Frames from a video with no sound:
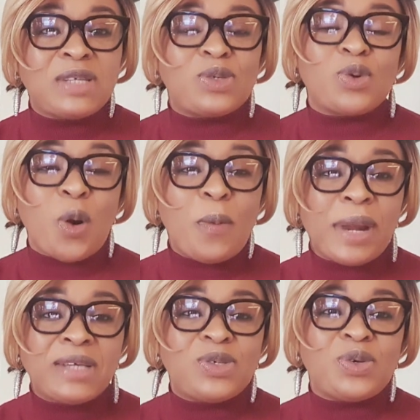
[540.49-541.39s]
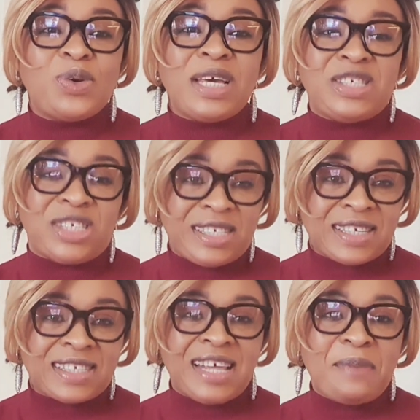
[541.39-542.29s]
you. God bless you in
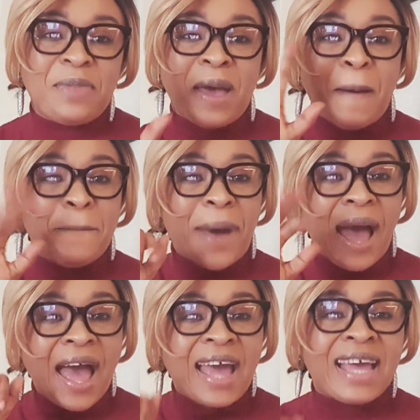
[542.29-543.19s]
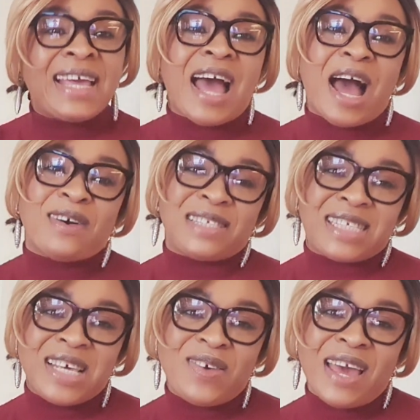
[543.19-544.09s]
Jesus' name. Bye. I'll
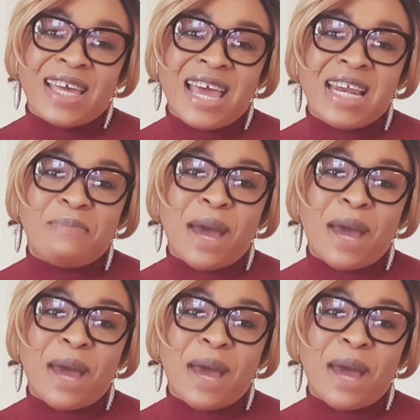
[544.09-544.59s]
see you again in my